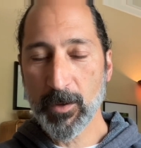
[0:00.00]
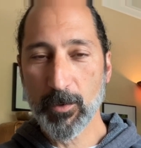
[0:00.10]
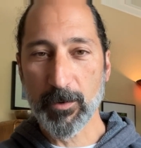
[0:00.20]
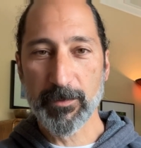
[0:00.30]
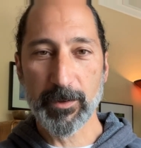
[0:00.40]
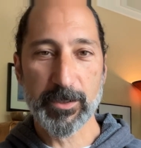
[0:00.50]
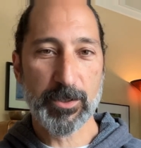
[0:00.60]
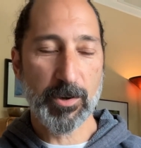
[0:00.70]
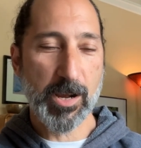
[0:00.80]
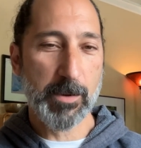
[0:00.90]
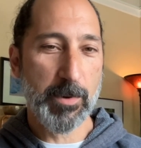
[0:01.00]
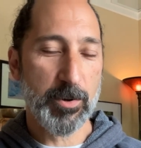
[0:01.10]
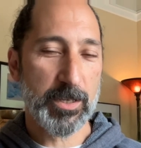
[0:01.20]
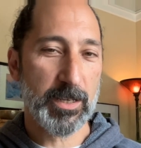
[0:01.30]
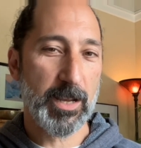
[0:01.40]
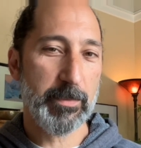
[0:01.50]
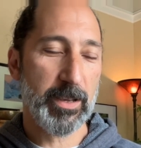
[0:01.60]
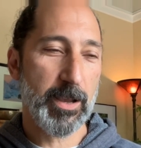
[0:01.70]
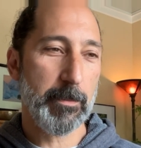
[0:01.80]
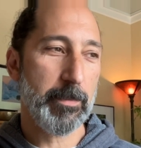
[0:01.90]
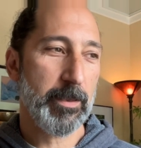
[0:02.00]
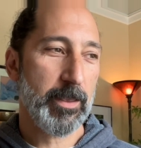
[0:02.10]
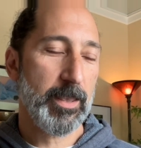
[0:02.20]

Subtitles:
or feel strong emotion coming up,